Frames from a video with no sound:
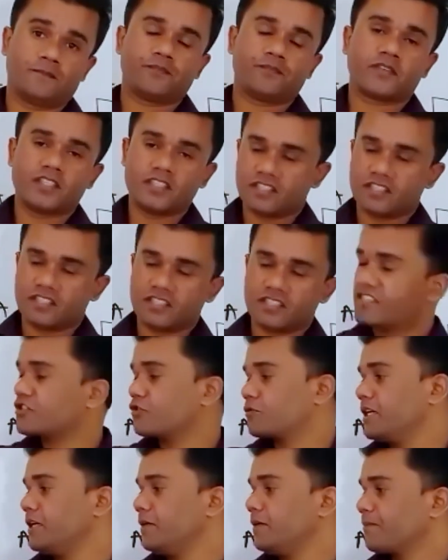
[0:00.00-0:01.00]
Yes, it should
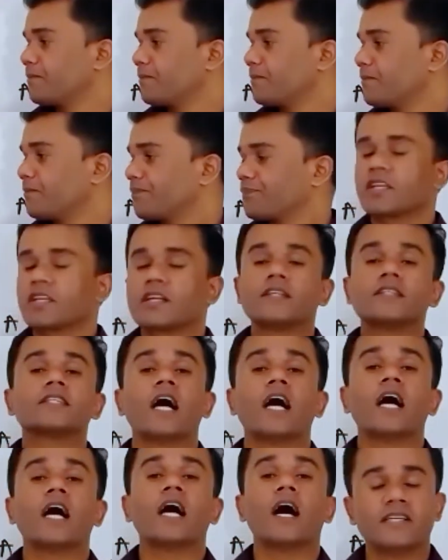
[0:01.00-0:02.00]
be
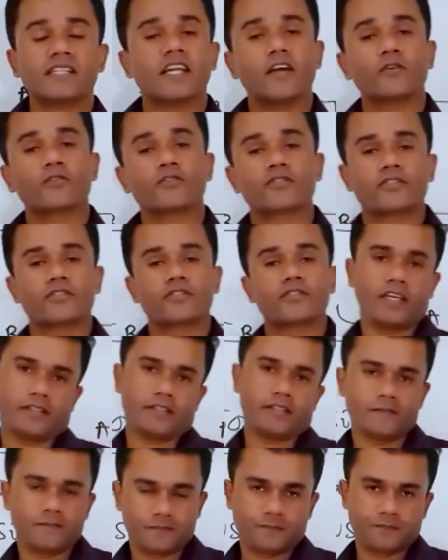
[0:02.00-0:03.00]
carbon dioxide.
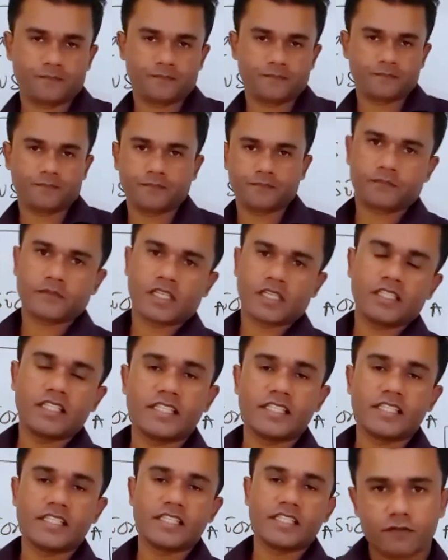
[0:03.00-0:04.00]
The
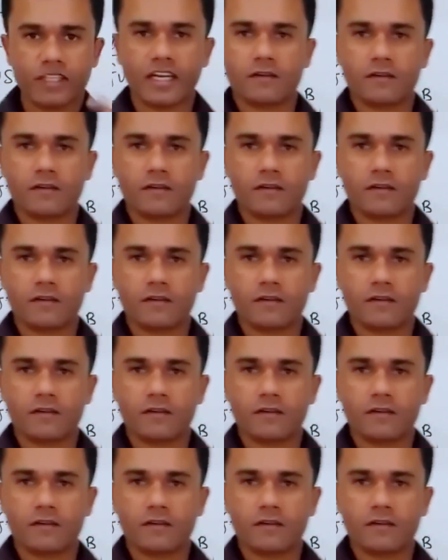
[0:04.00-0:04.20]
reason for that